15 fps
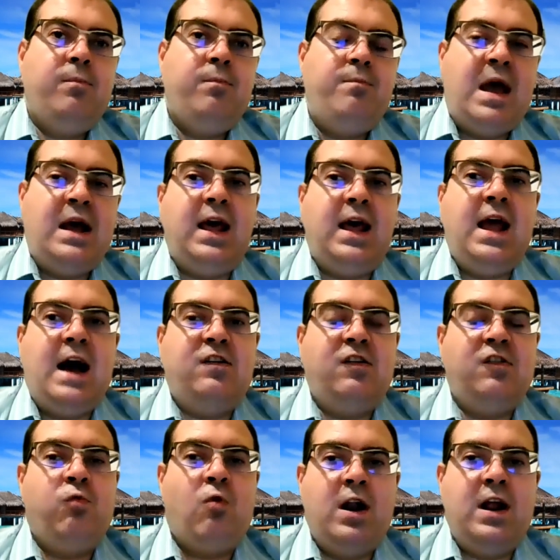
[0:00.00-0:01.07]
Mainly, I
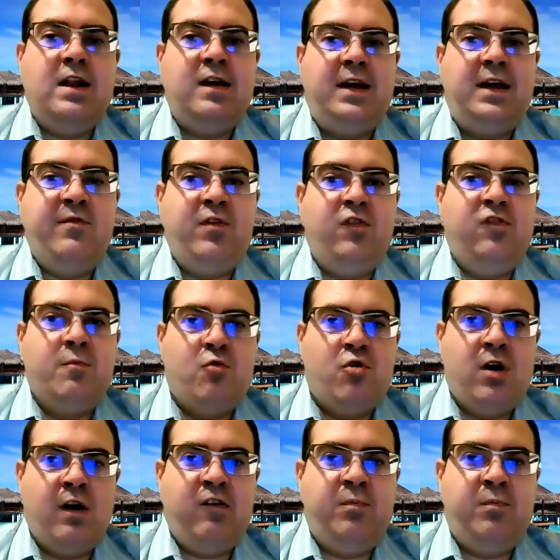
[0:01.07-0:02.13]
just wanted to give you some
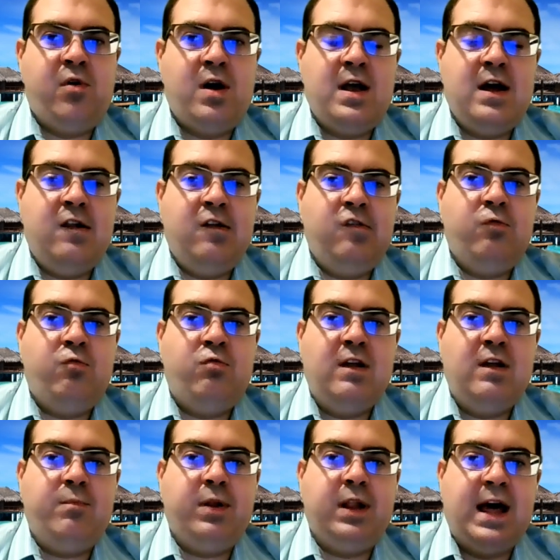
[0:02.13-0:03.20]
more experience
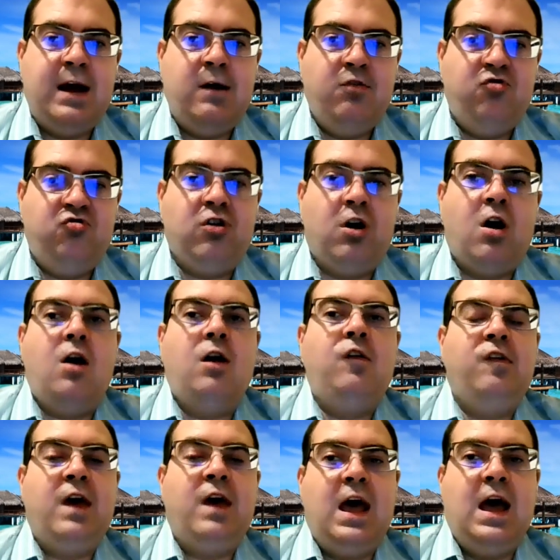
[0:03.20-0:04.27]
with playing with
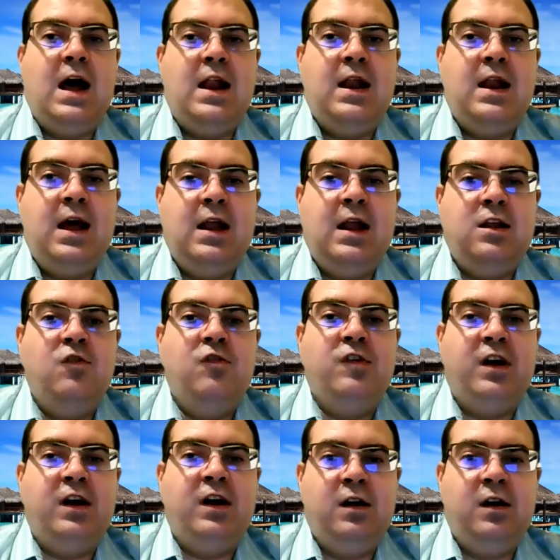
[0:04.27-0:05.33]
charts and
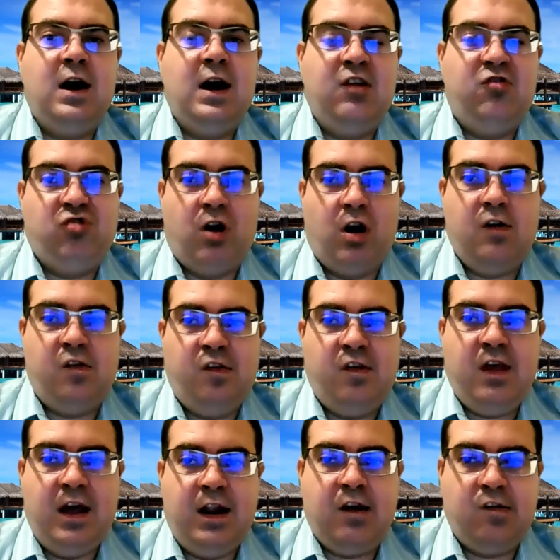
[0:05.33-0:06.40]
using charts
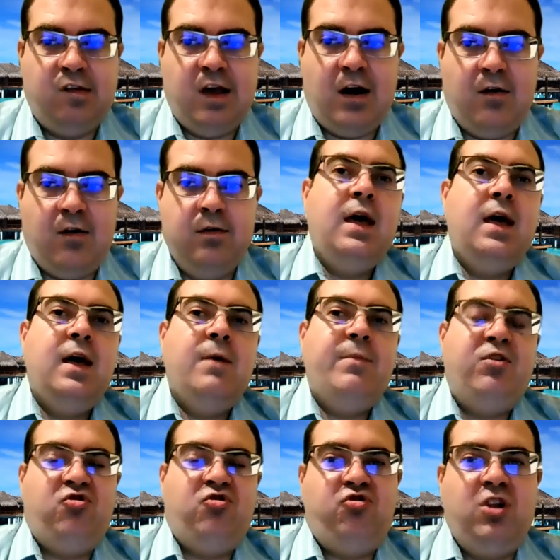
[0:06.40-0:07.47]
in Excel.
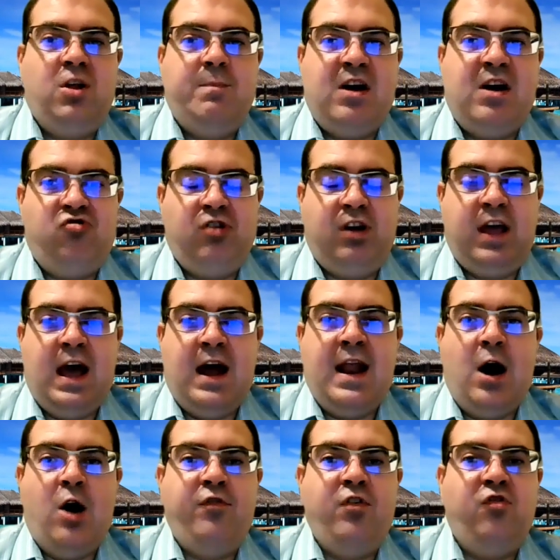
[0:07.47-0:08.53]
But just do the best you can.
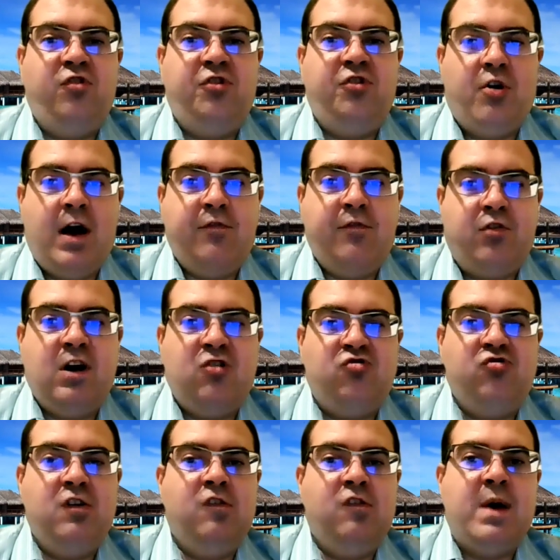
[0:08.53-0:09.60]
Now, if you still have
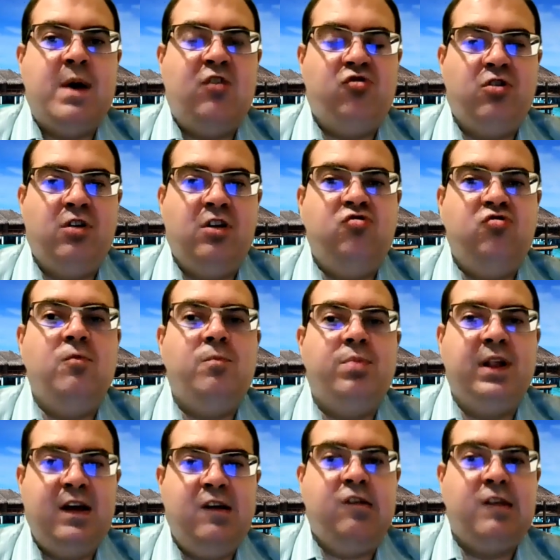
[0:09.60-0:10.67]
questions, make sure that you
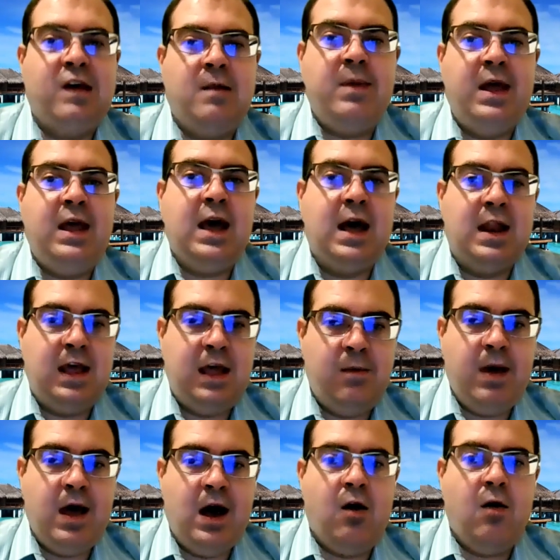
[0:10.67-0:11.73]
please send me an
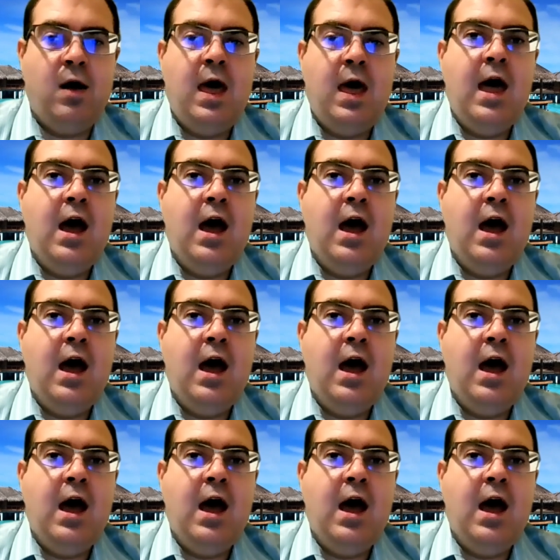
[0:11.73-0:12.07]
email